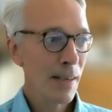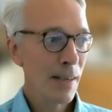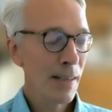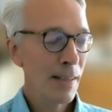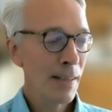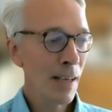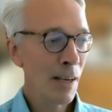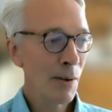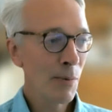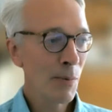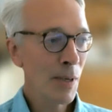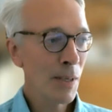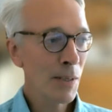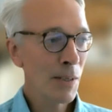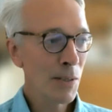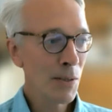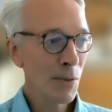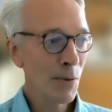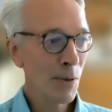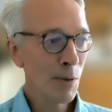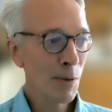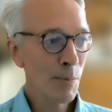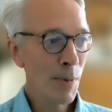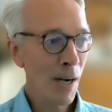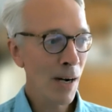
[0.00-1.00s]
that we
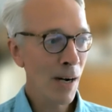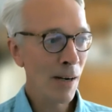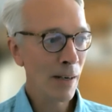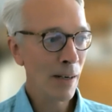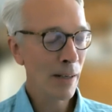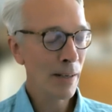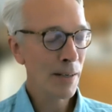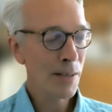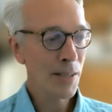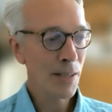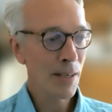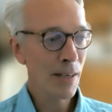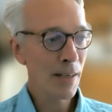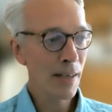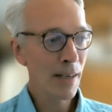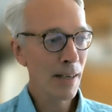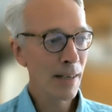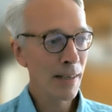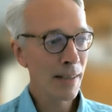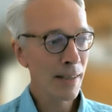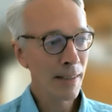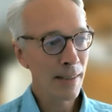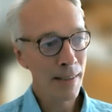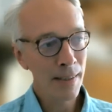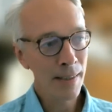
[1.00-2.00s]
do in biology
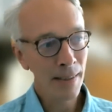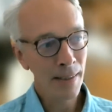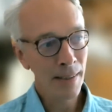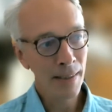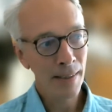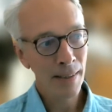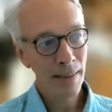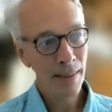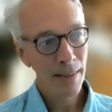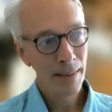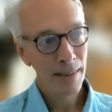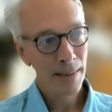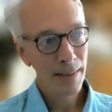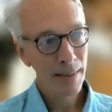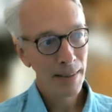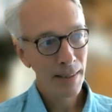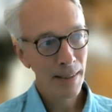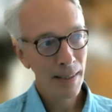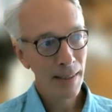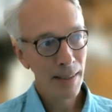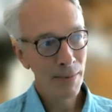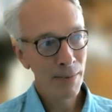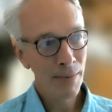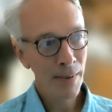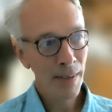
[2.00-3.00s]
are
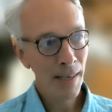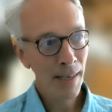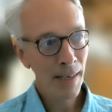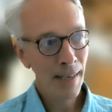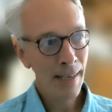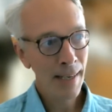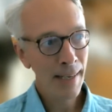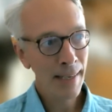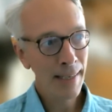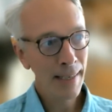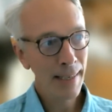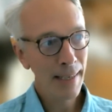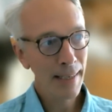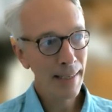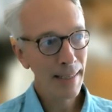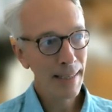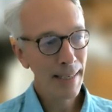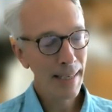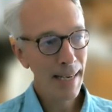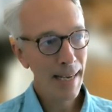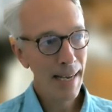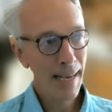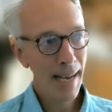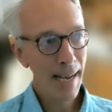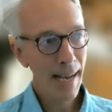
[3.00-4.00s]
really
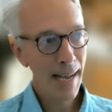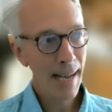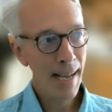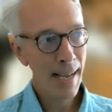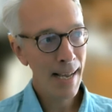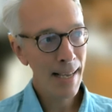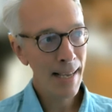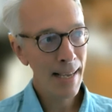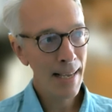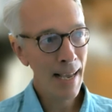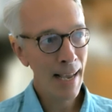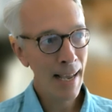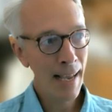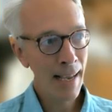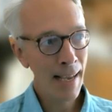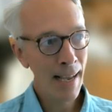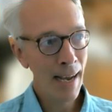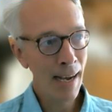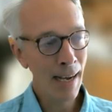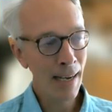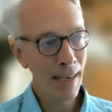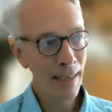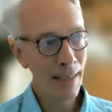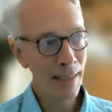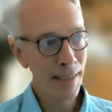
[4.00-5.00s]

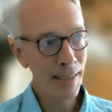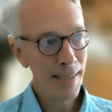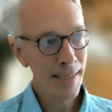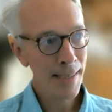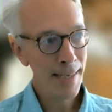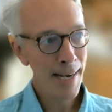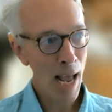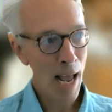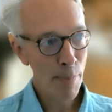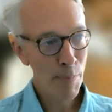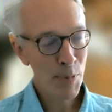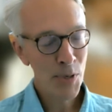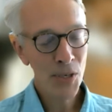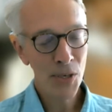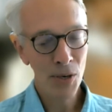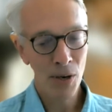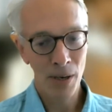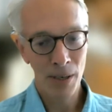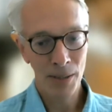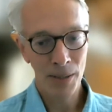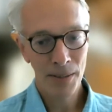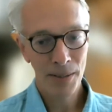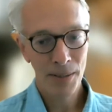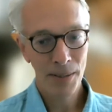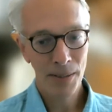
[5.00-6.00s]
a
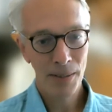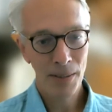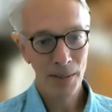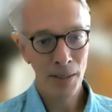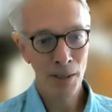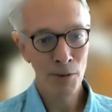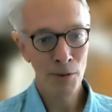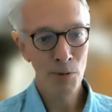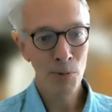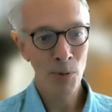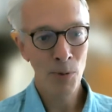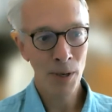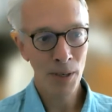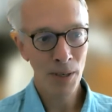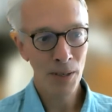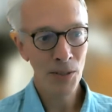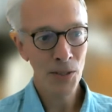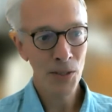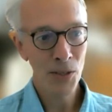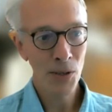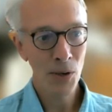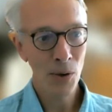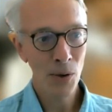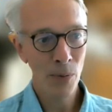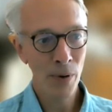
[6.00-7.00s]
snapshot of what
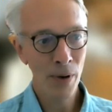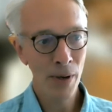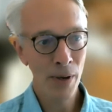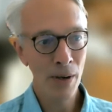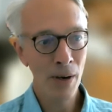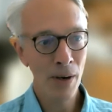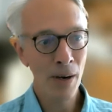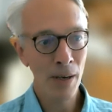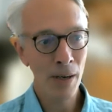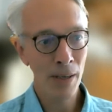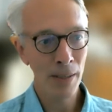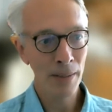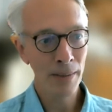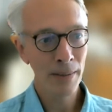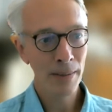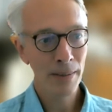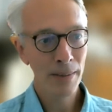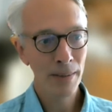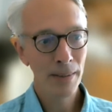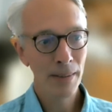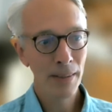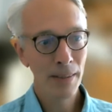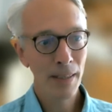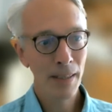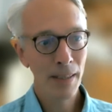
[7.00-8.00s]
is going on.
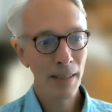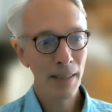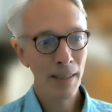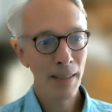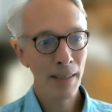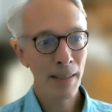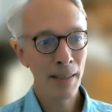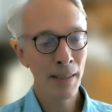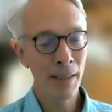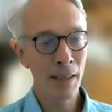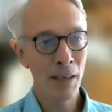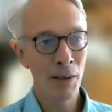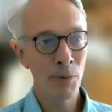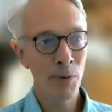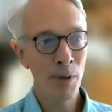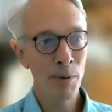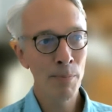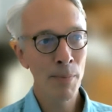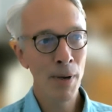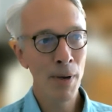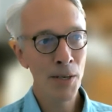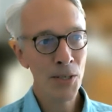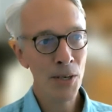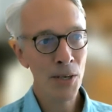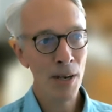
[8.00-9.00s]
We
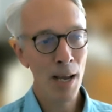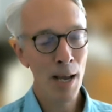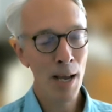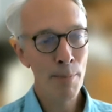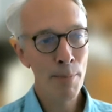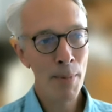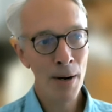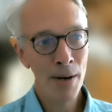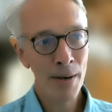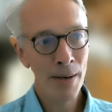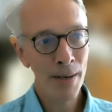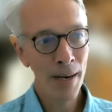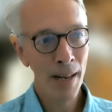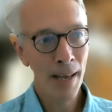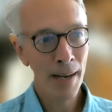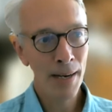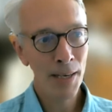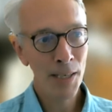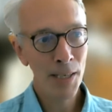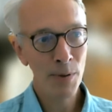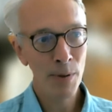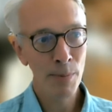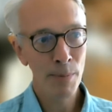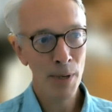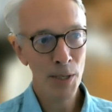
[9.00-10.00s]
measure
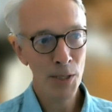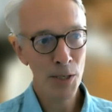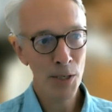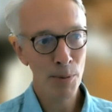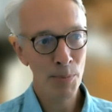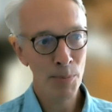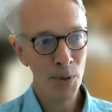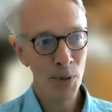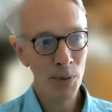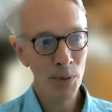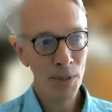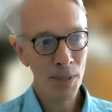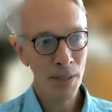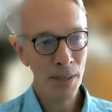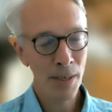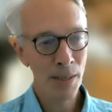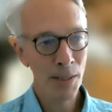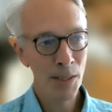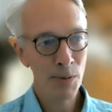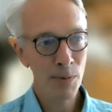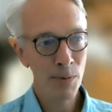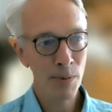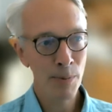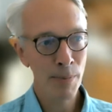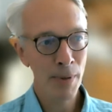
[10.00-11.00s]
mRNAs, we measure
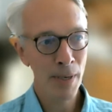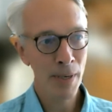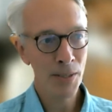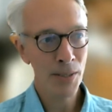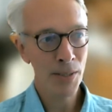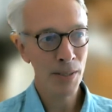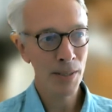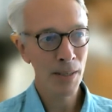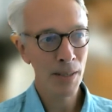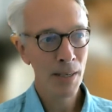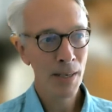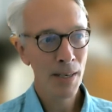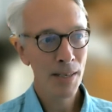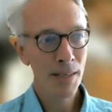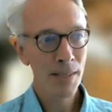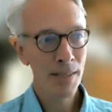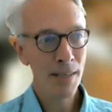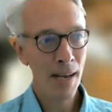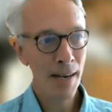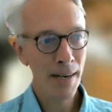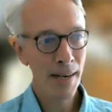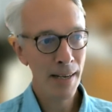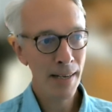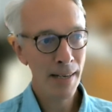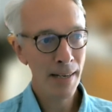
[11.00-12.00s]
proteins, we measure
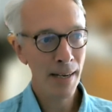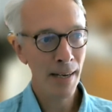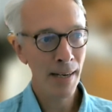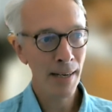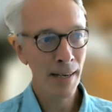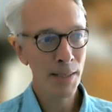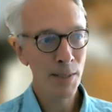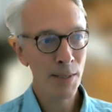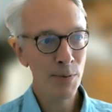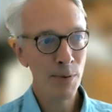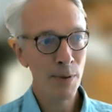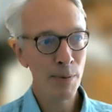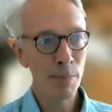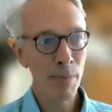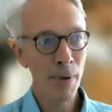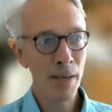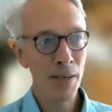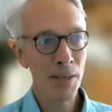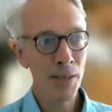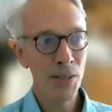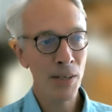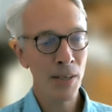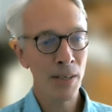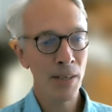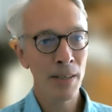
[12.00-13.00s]
cytokines, we
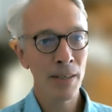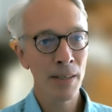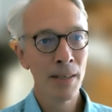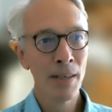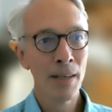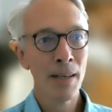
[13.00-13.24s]
measure